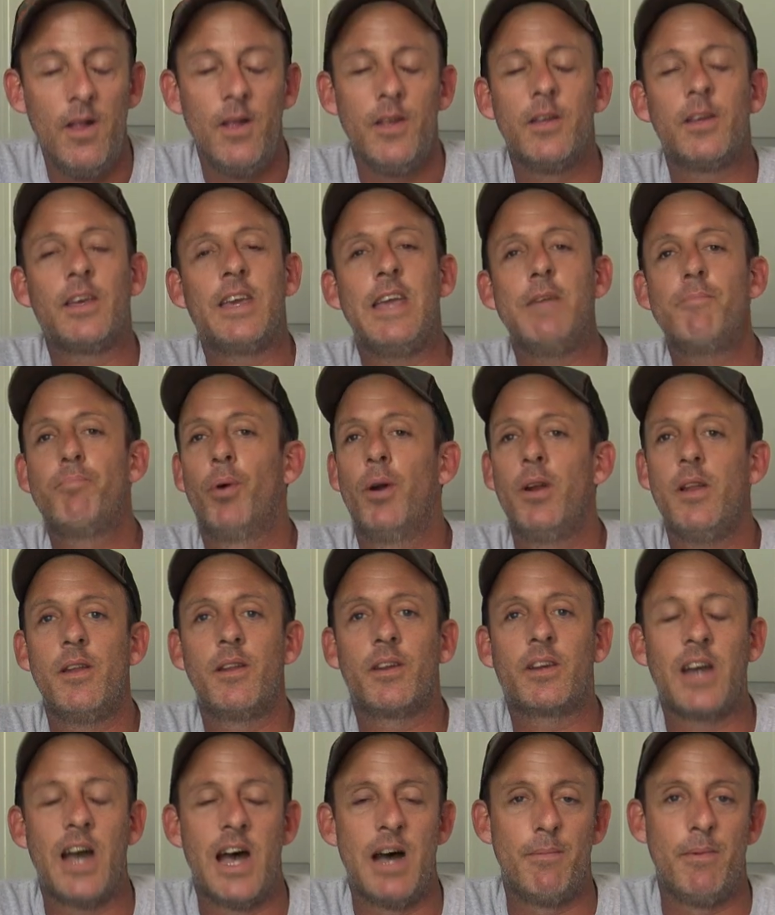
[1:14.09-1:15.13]
You keep putting in
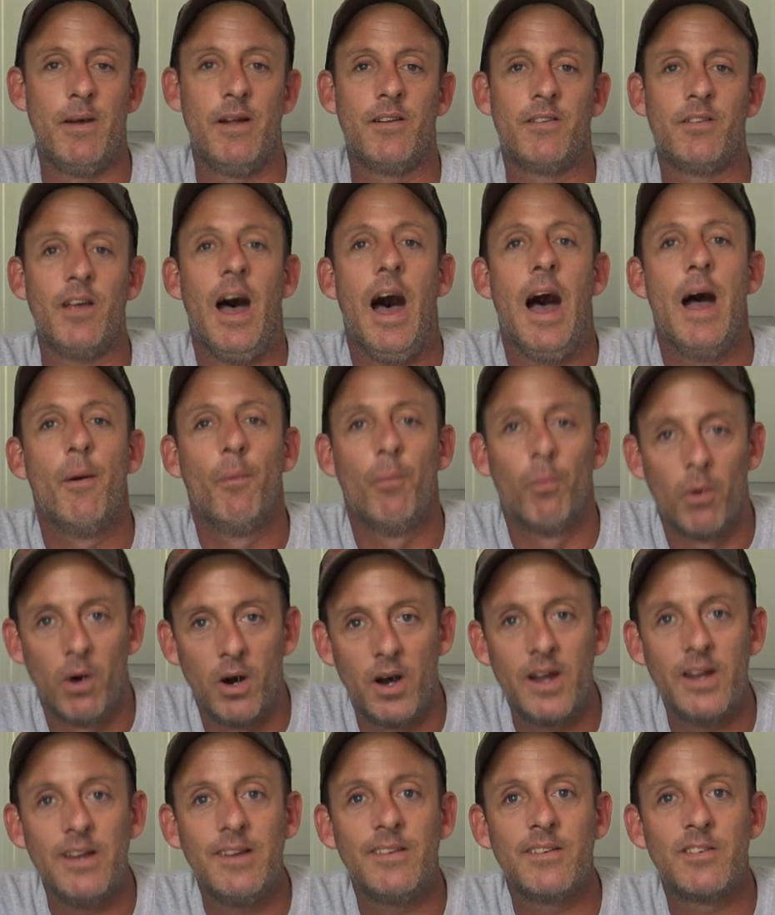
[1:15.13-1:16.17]
the comments, I
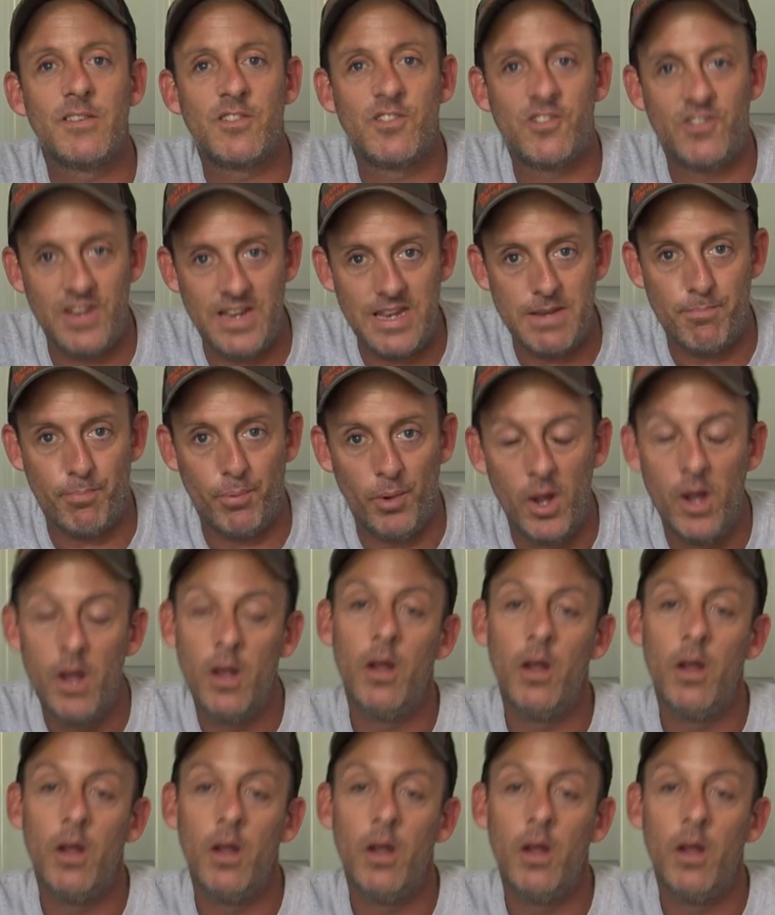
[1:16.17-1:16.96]
want cheap.